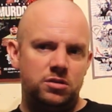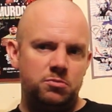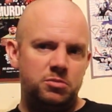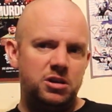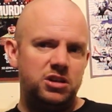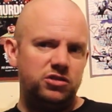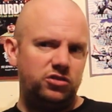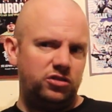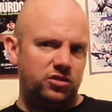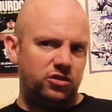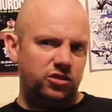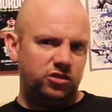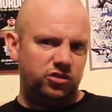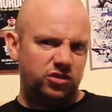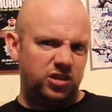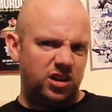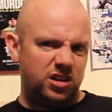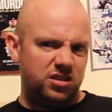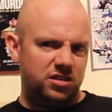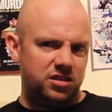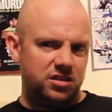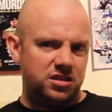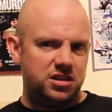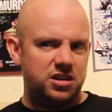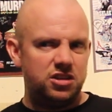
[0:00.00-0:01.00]
Basically
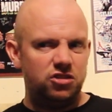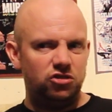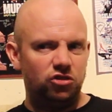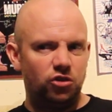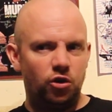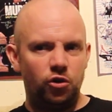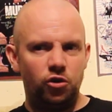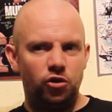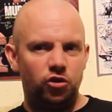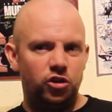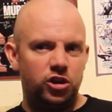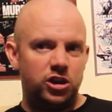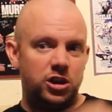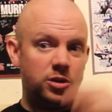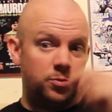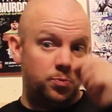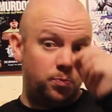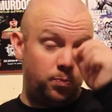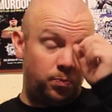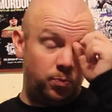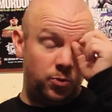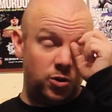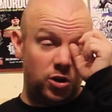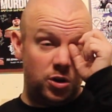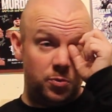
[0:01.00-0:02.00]
saying that he's not really
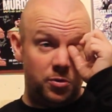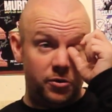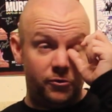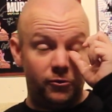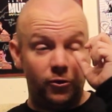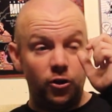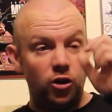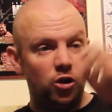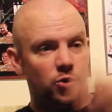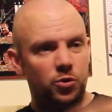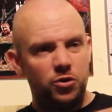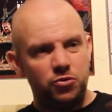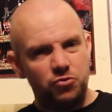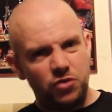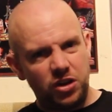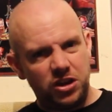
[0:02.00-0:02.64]
going to be following